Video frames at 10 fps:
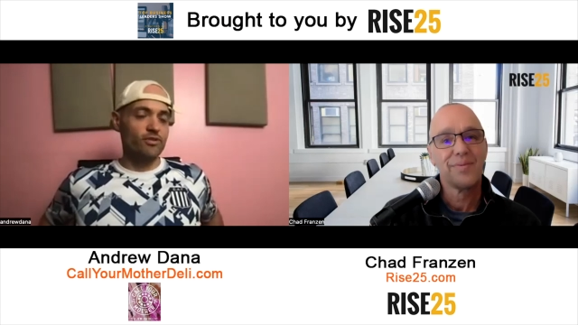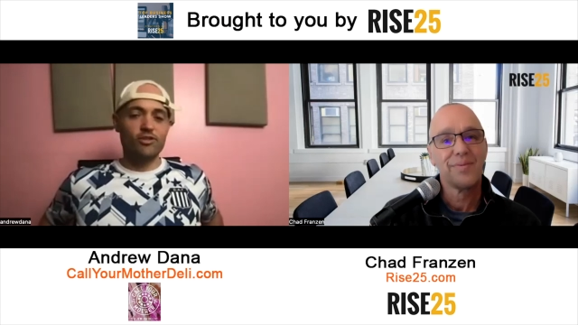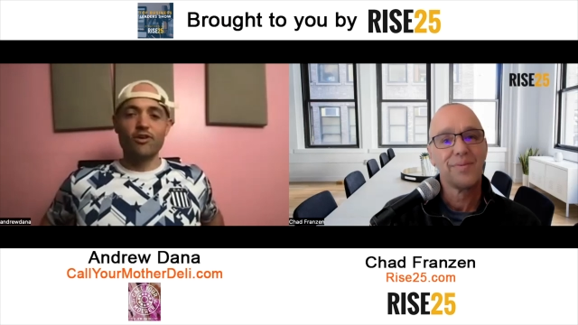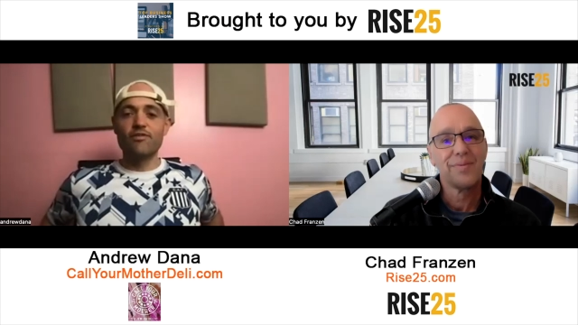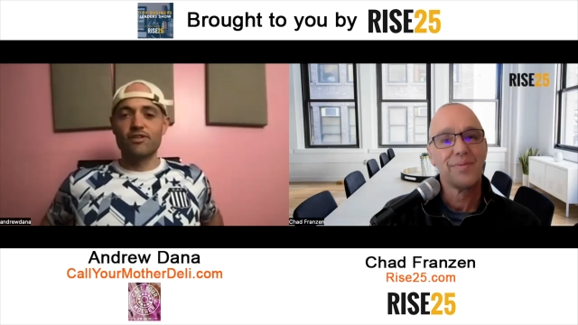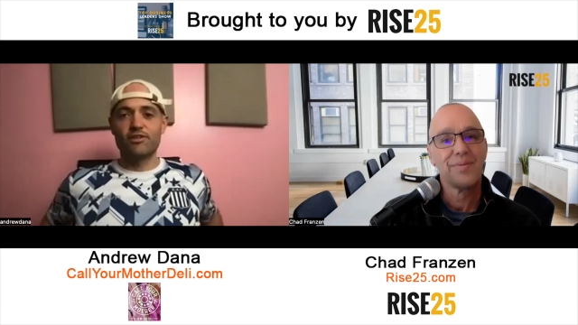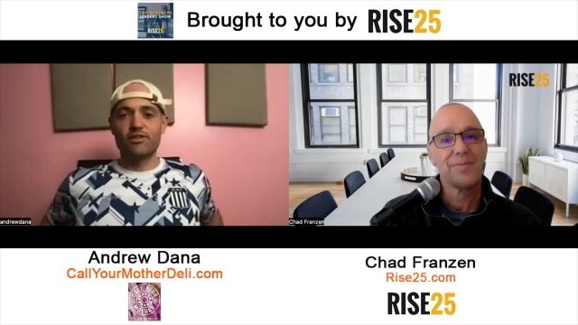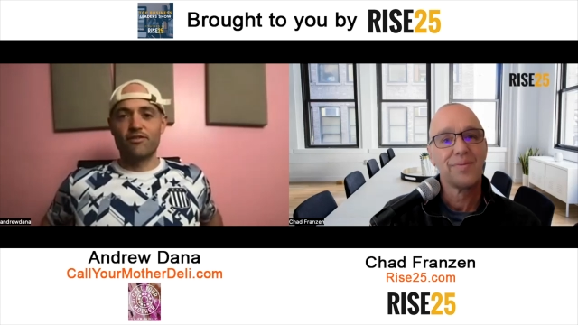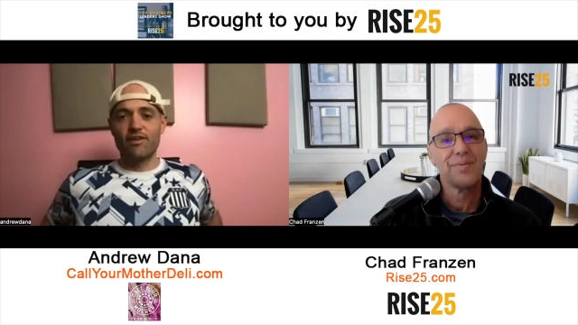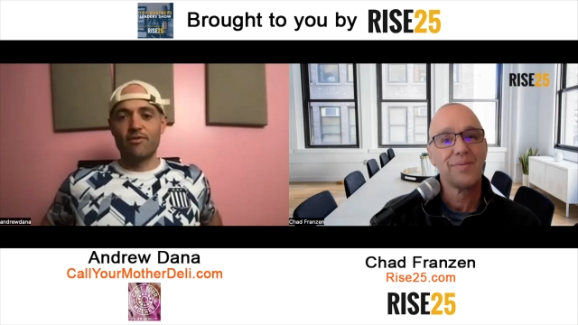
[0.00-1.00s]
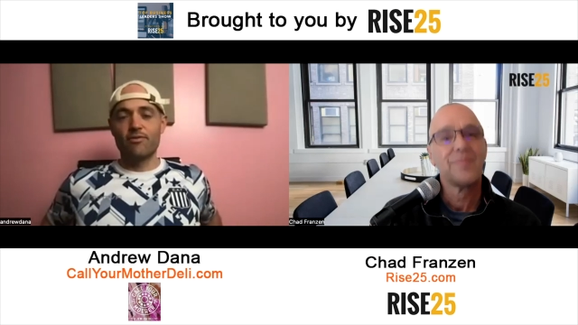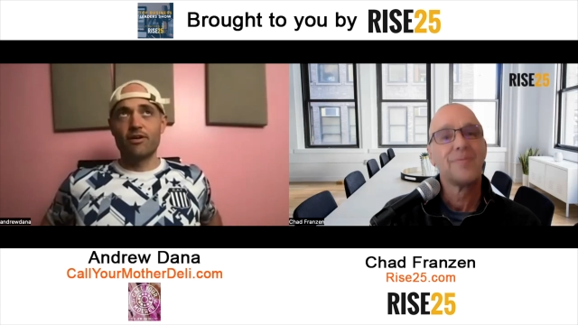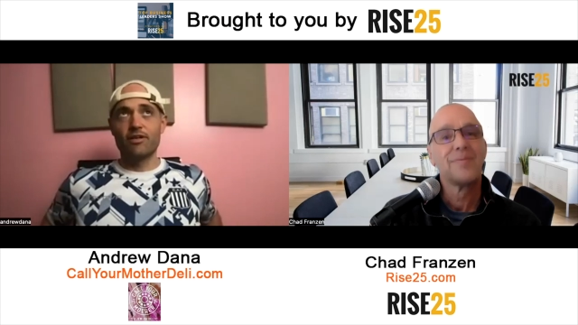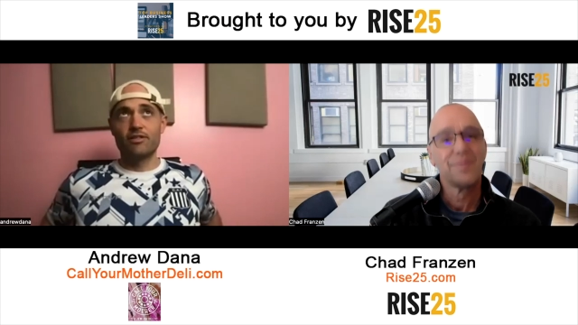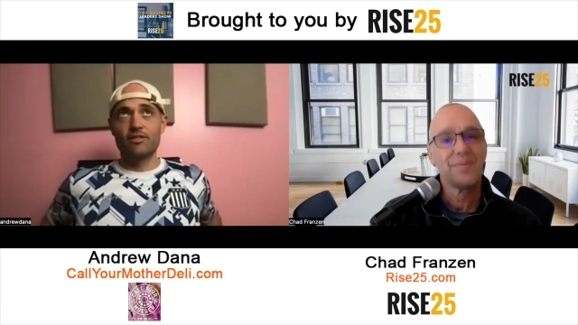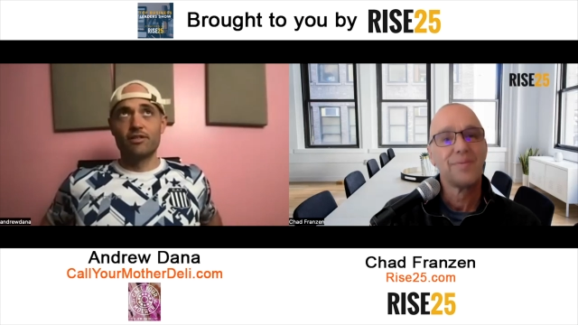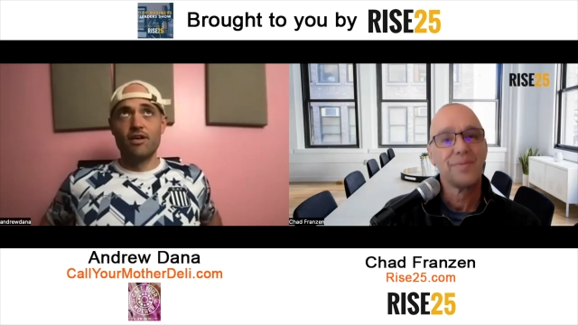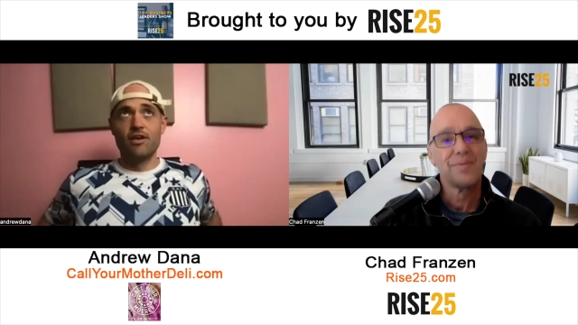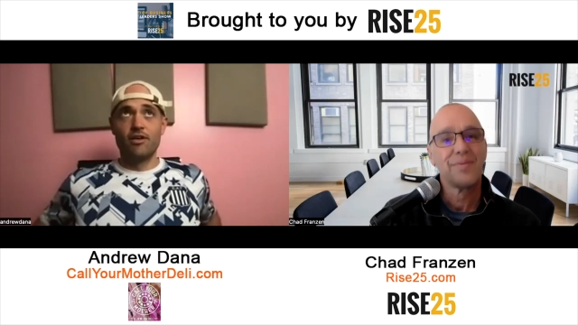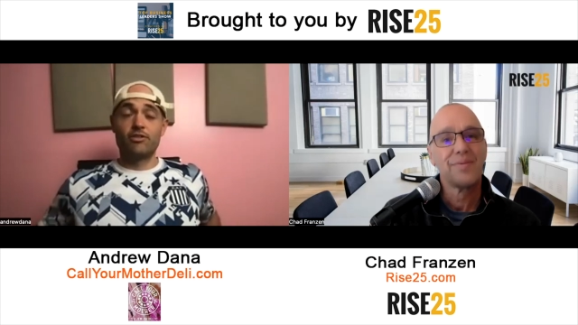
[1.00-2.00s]
Speaker 1: service and all that was.
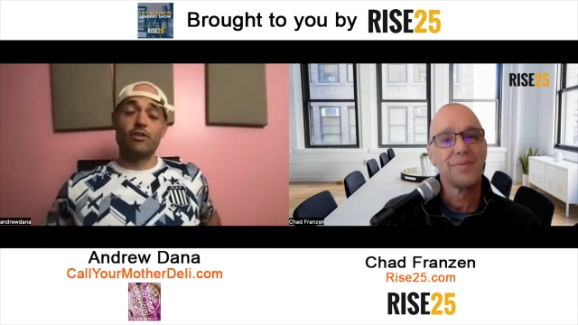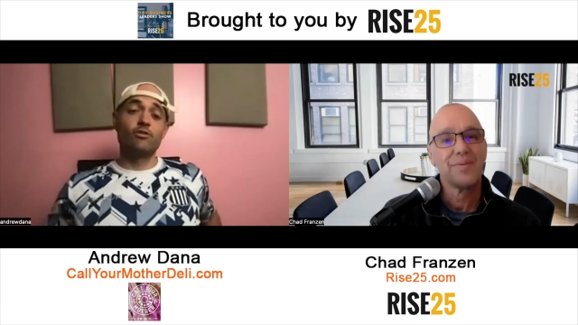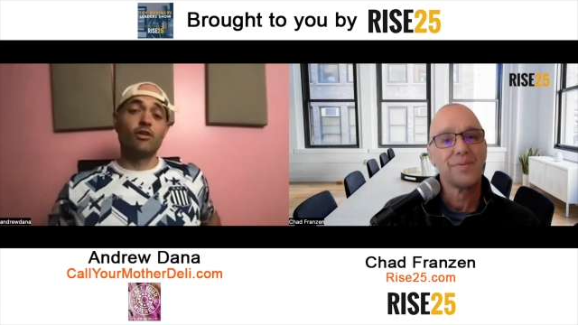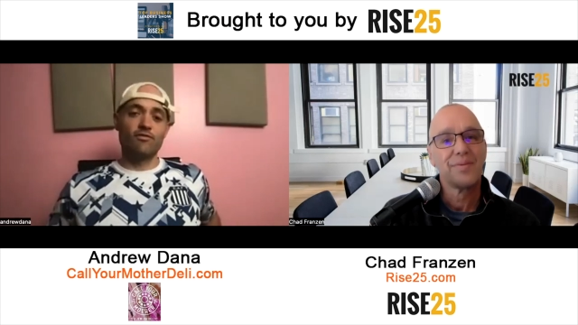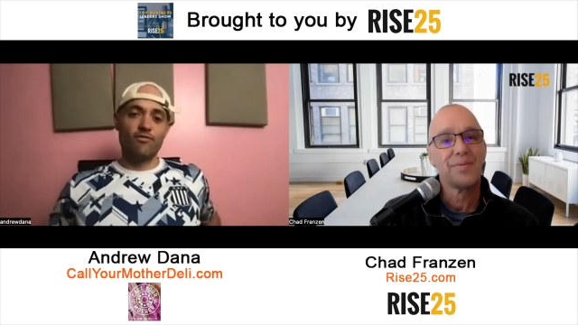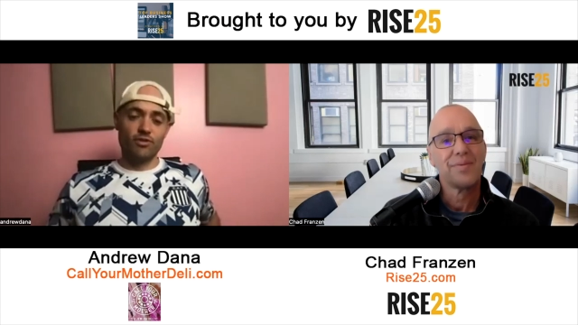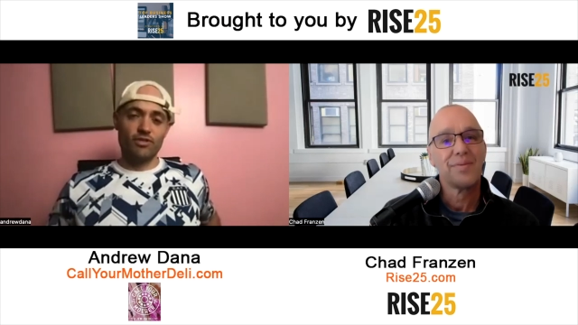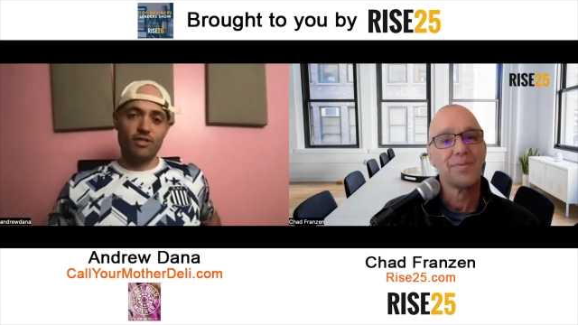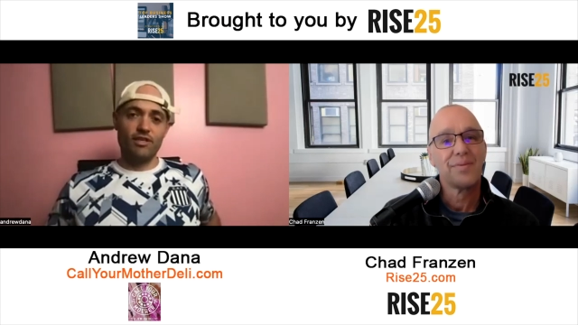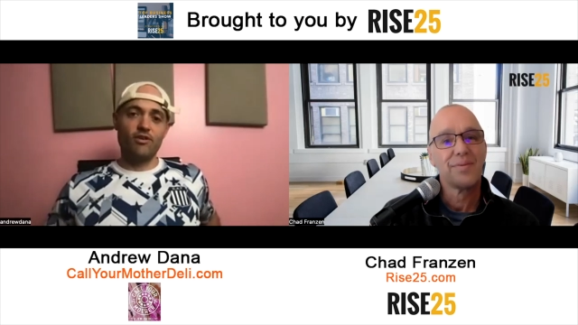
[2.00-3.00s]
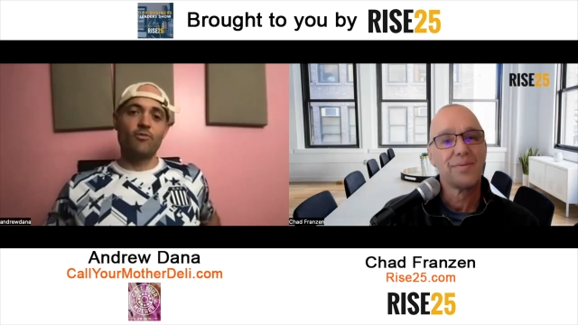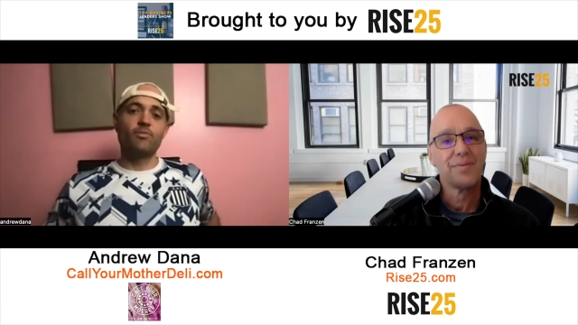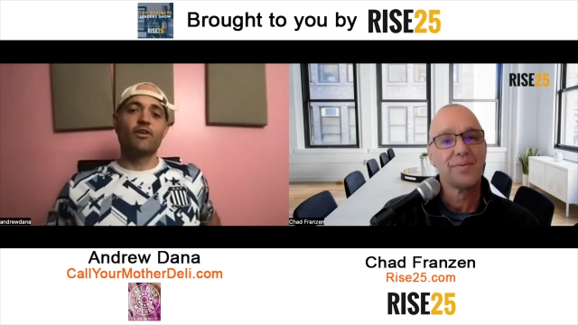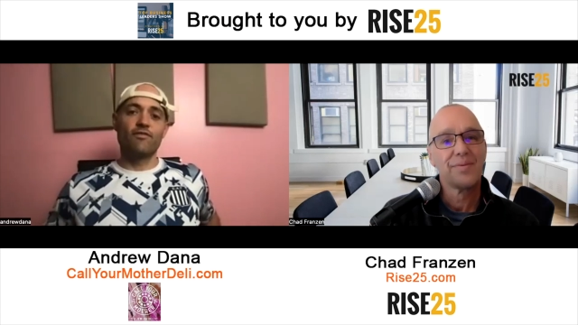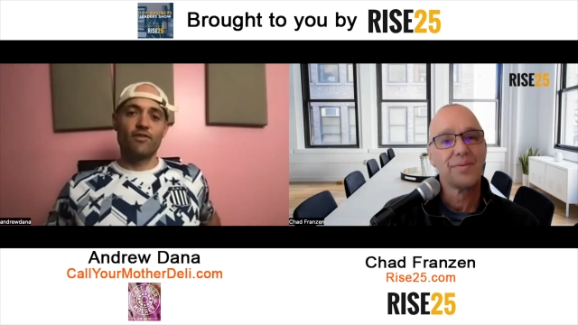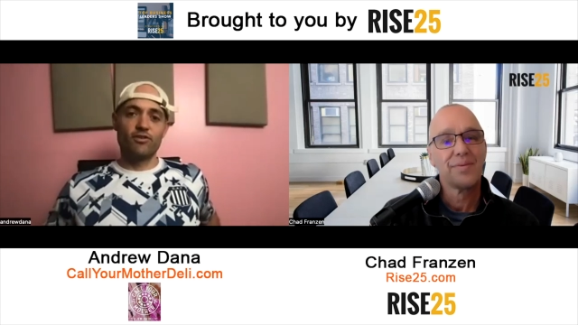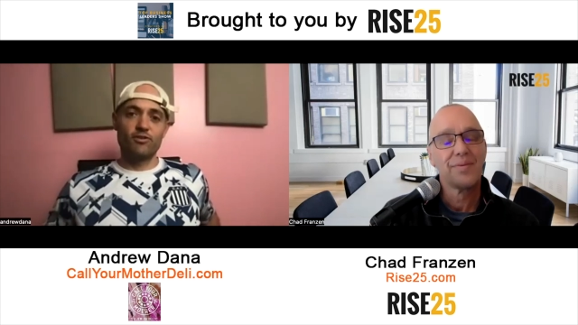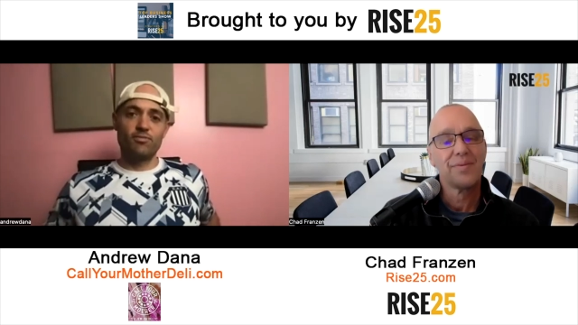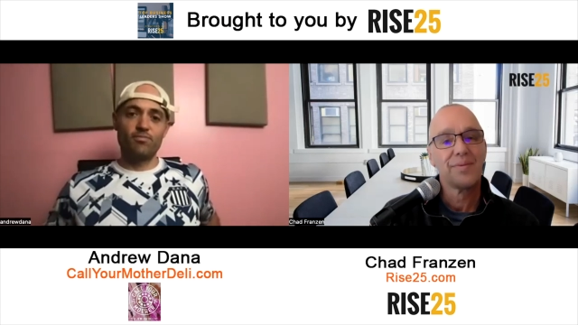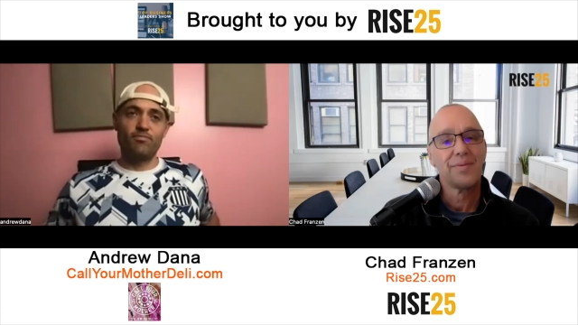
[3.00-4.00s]
So that was 2014, opened our first